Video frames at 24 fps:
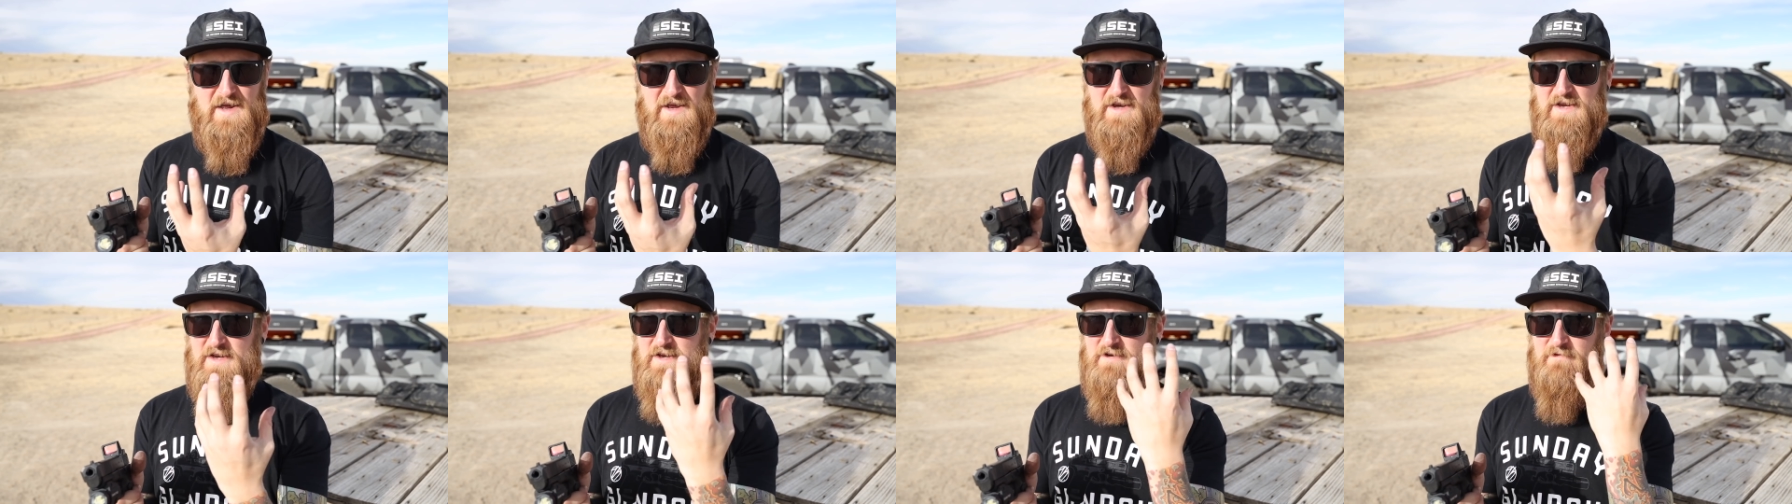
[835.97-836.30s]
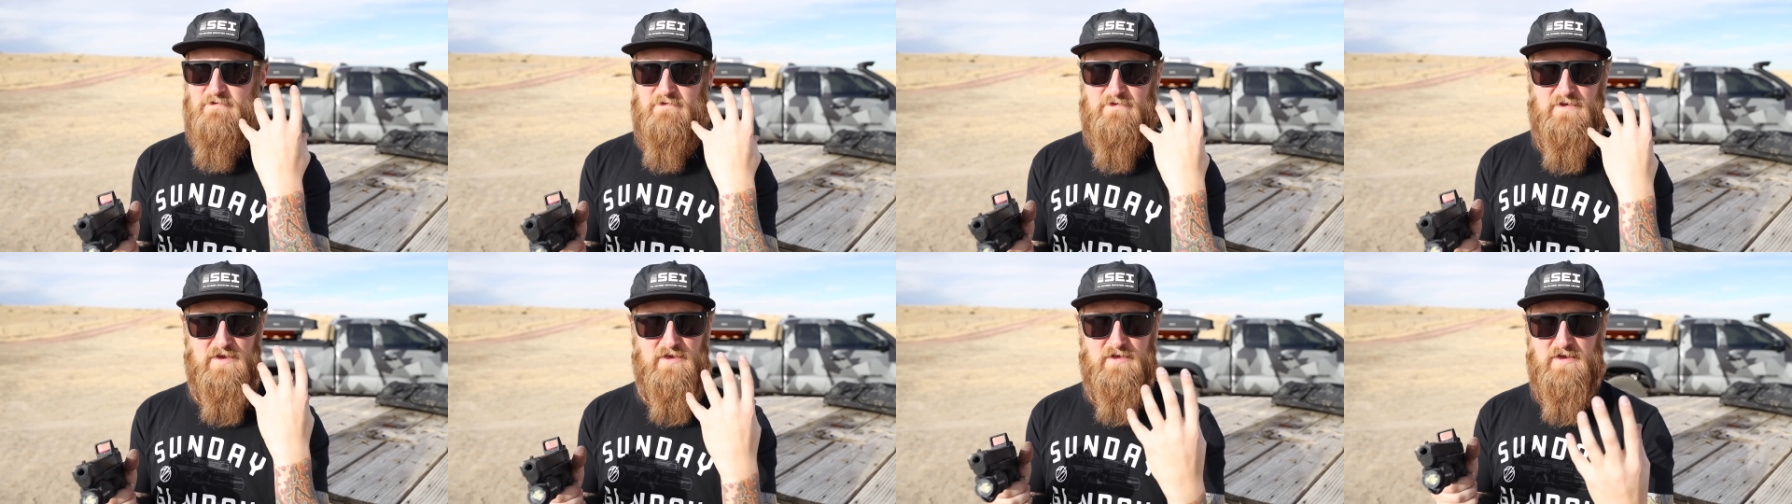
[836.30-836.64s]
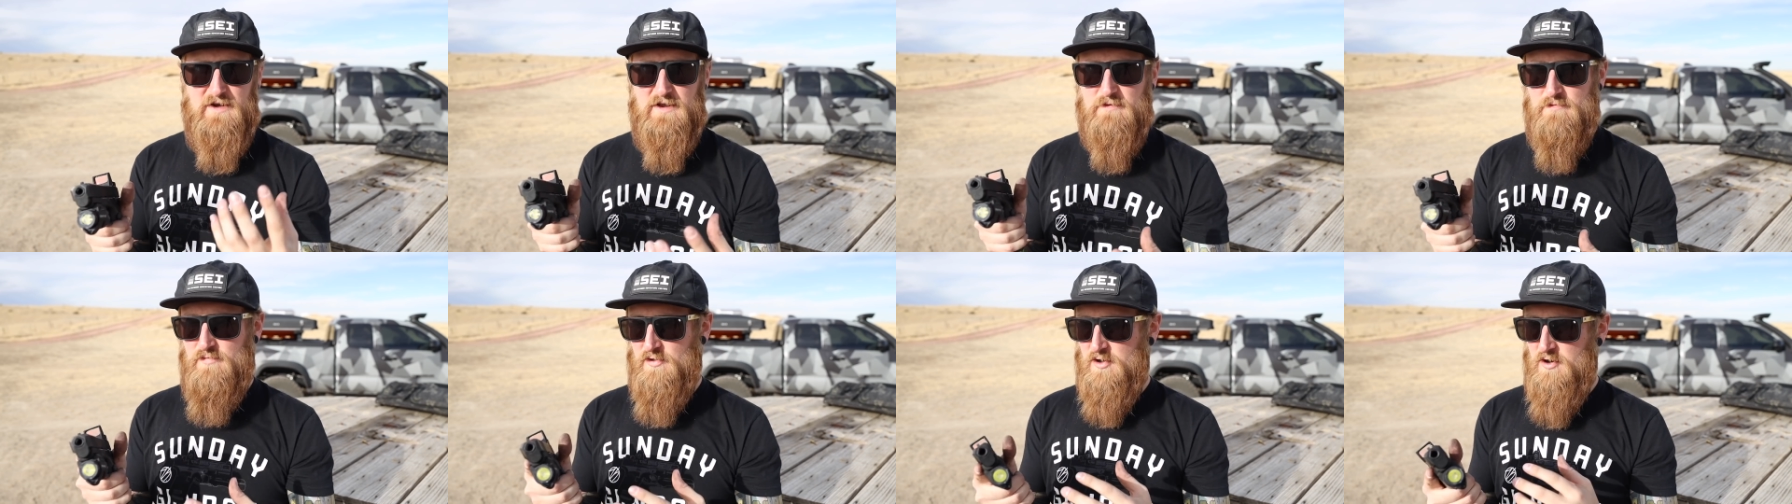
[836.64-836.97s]
I didn't feel
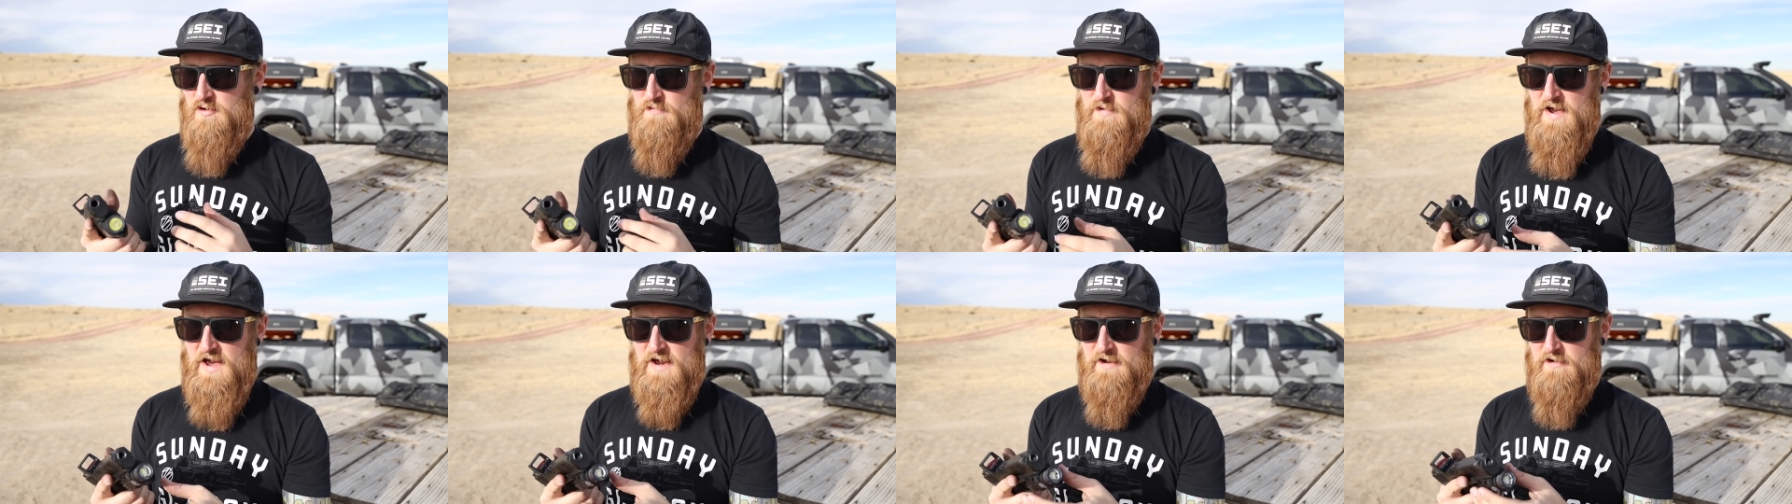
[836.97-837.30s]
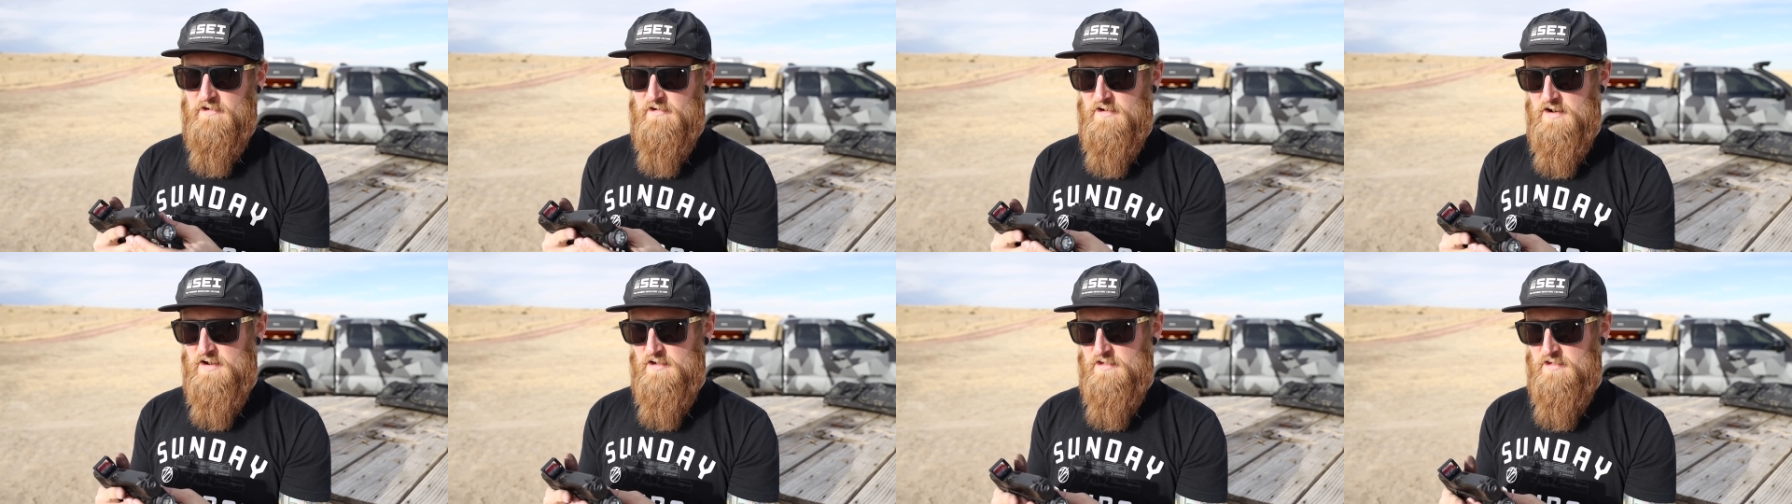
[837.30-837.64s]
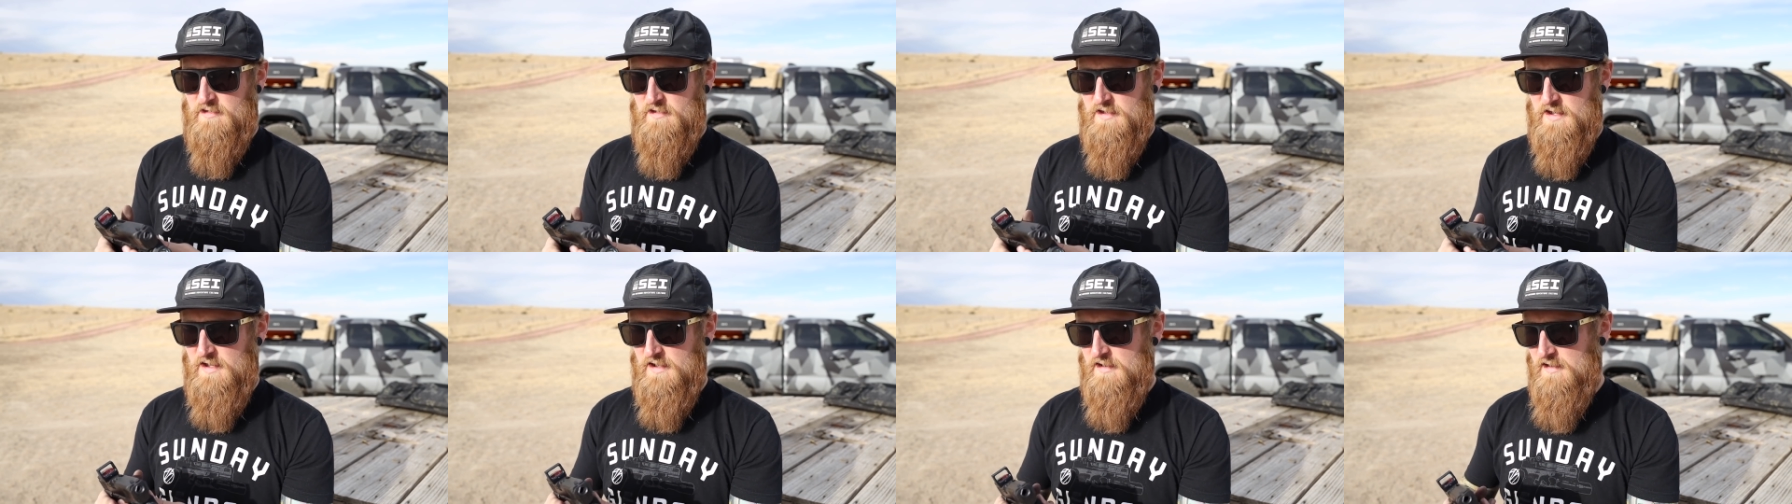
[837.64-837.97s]
any blowback or
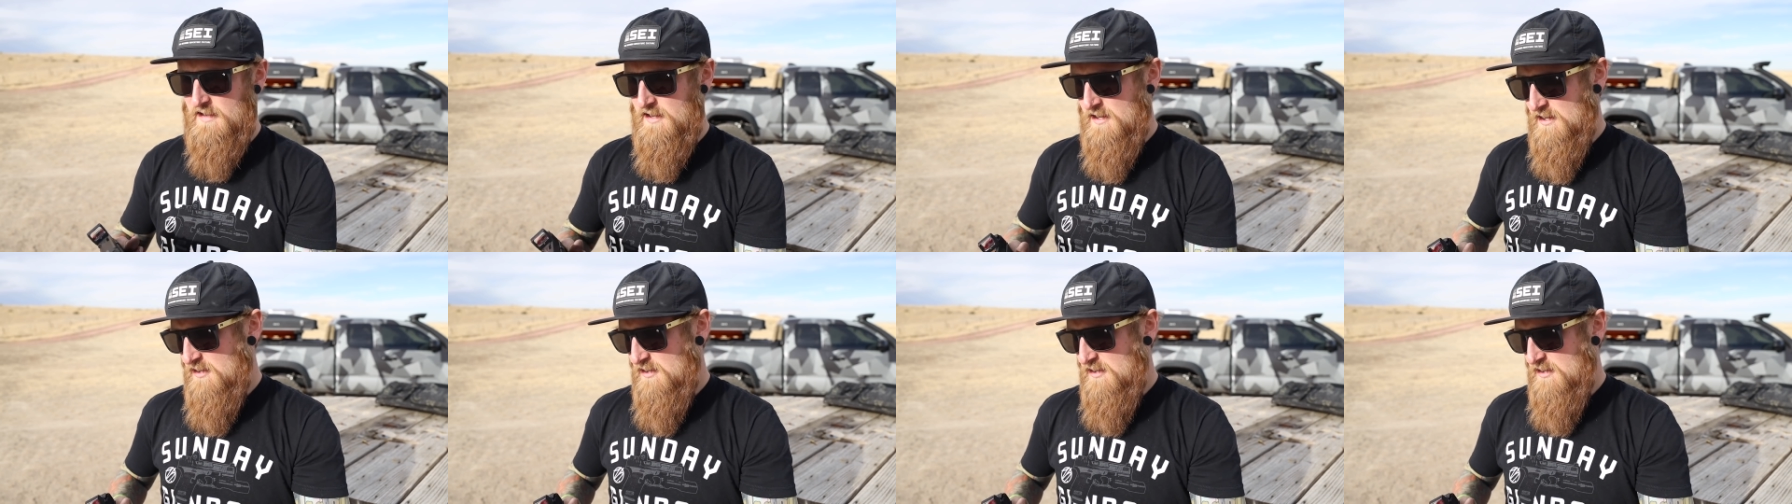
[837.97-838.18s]
anything.